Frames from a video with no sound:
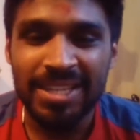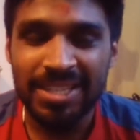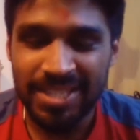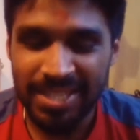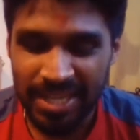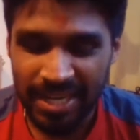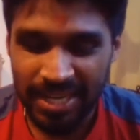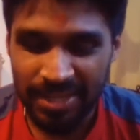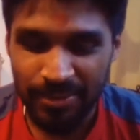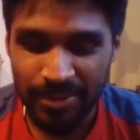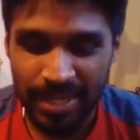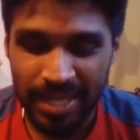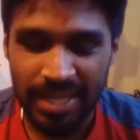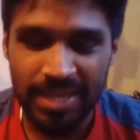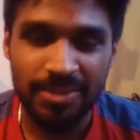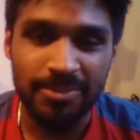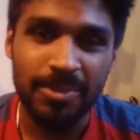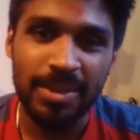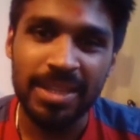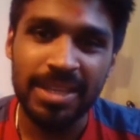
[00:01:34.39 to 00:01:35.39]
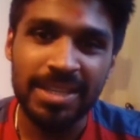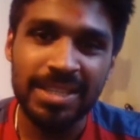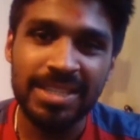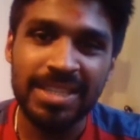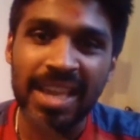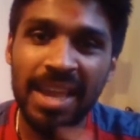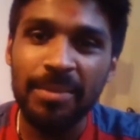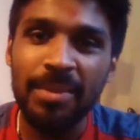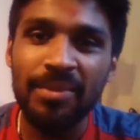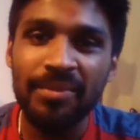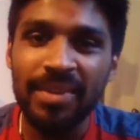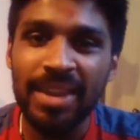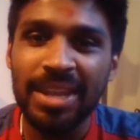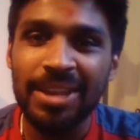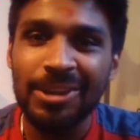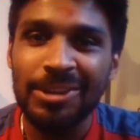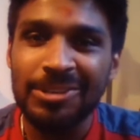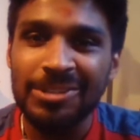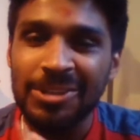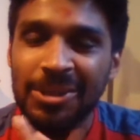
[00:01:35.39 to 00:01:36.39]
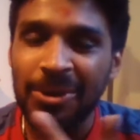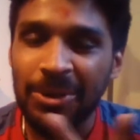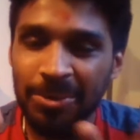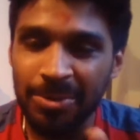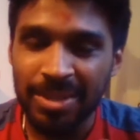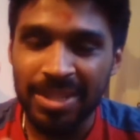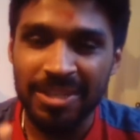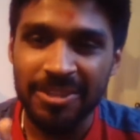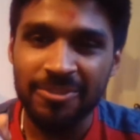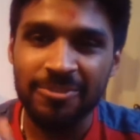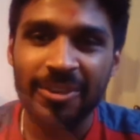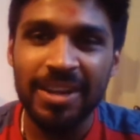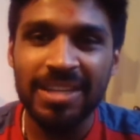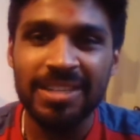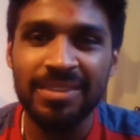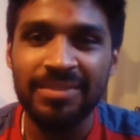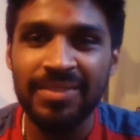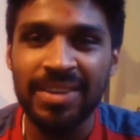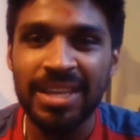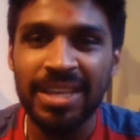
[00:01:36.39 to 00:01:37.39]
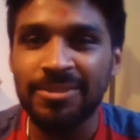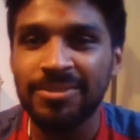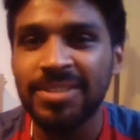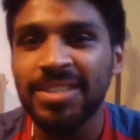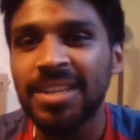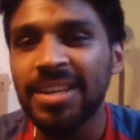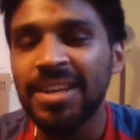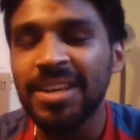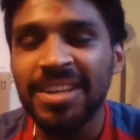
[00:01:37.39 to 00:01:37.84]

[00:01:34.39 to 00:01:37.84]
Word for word: channel guys whether it's gaming videos or whether it's reaction videos